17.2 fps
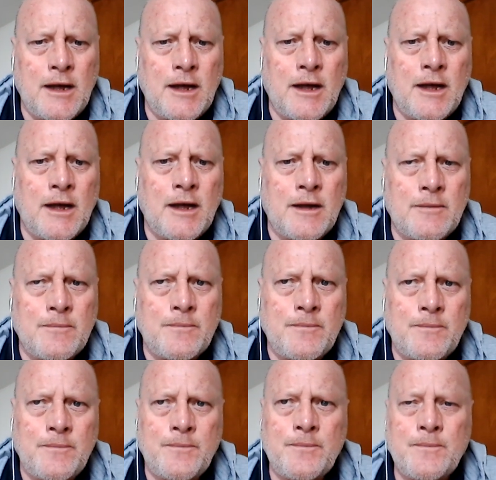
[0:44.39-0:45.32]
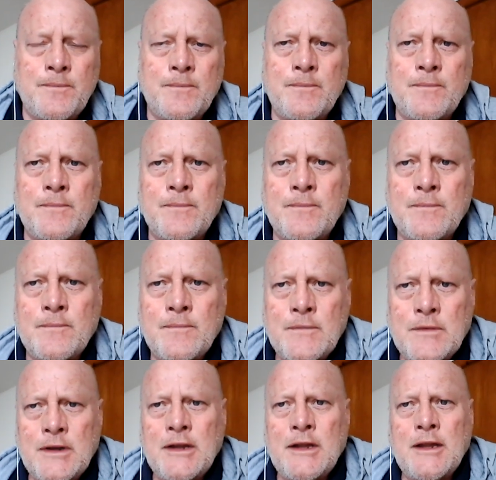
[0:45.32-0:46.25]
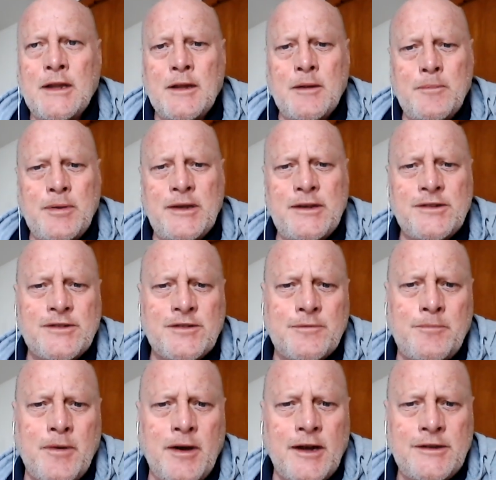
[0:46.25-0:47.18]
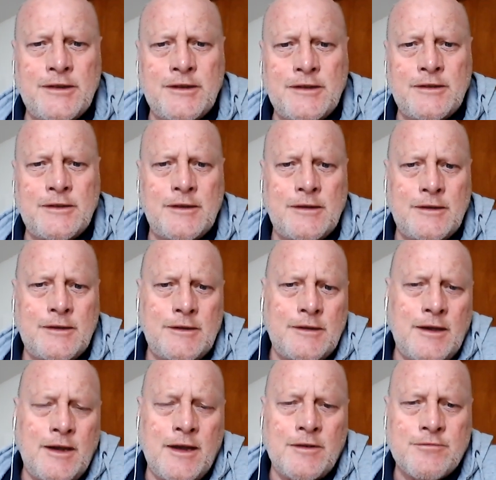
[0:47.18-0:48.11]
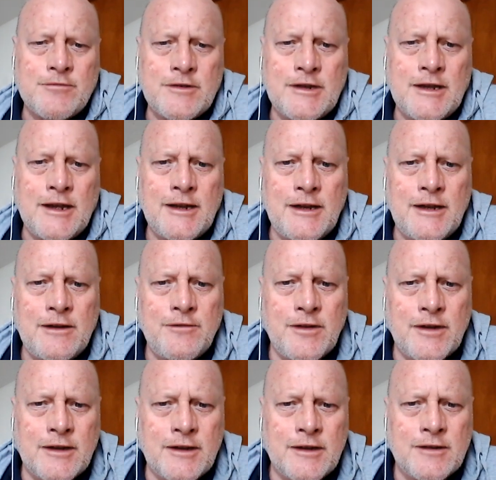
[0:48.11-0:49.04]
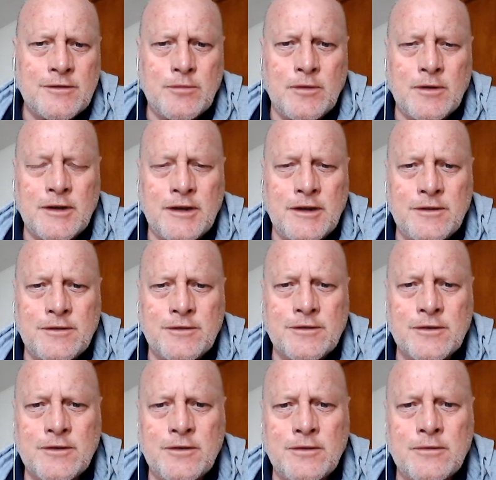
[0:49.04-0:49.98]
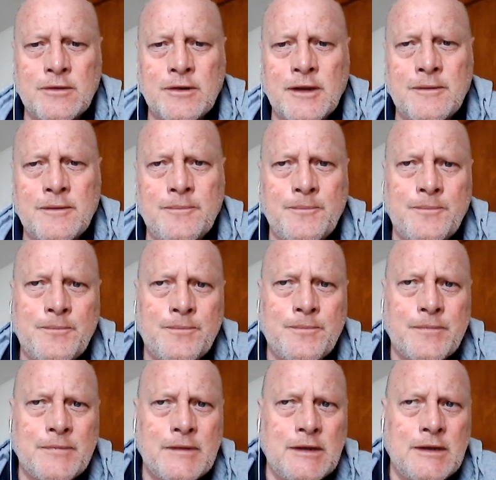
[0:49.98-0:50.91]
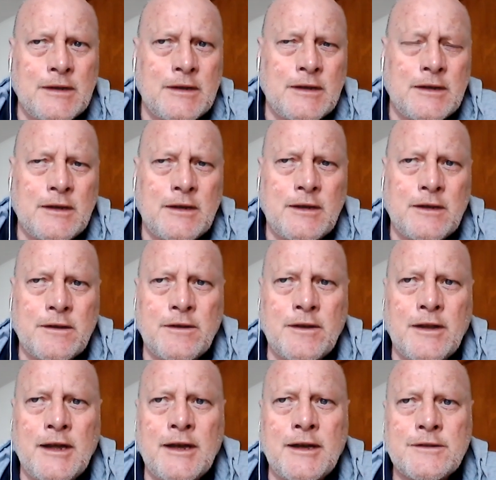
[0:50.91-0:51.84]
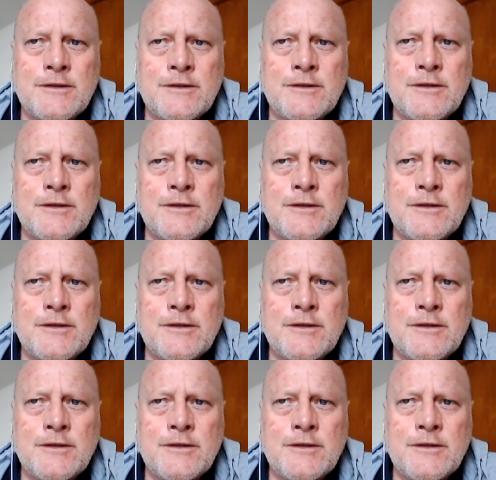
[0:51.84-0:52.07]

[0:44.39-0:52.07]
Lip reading: Um, Peace of mind in everyday living is what he used to call it. That